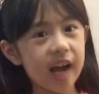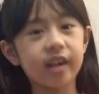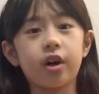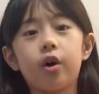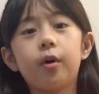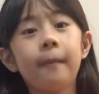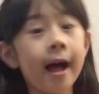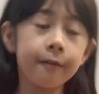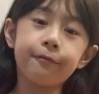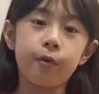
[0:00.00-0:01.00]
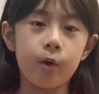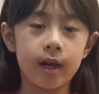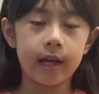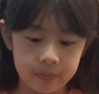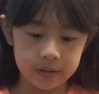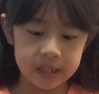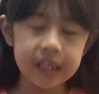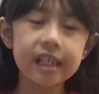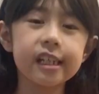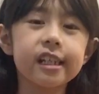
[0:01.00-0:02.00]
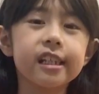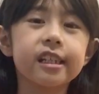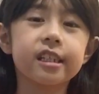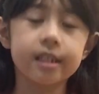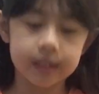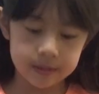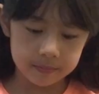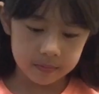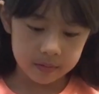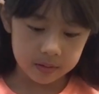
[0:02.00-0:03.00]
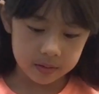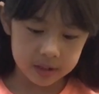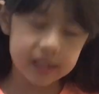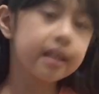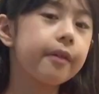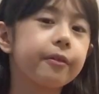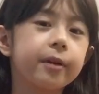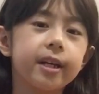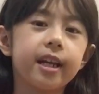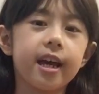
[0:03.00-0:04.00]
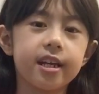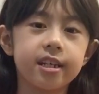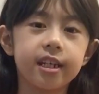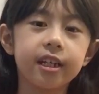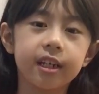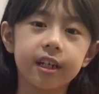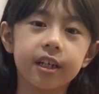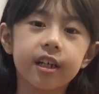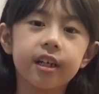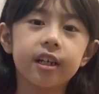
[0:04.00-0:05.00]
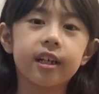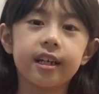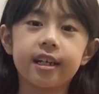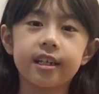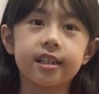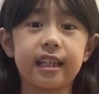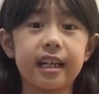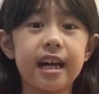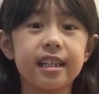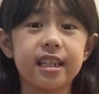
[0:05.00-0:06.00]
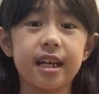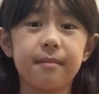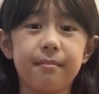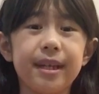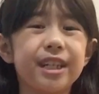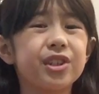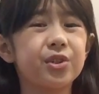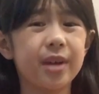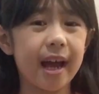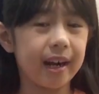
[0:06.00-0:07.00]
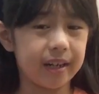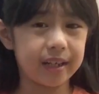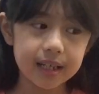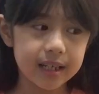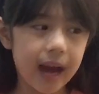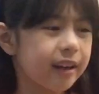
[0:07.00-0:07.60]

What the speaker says: Draco Malfoy. He is Slytherin, and he is kinda mean to Harry.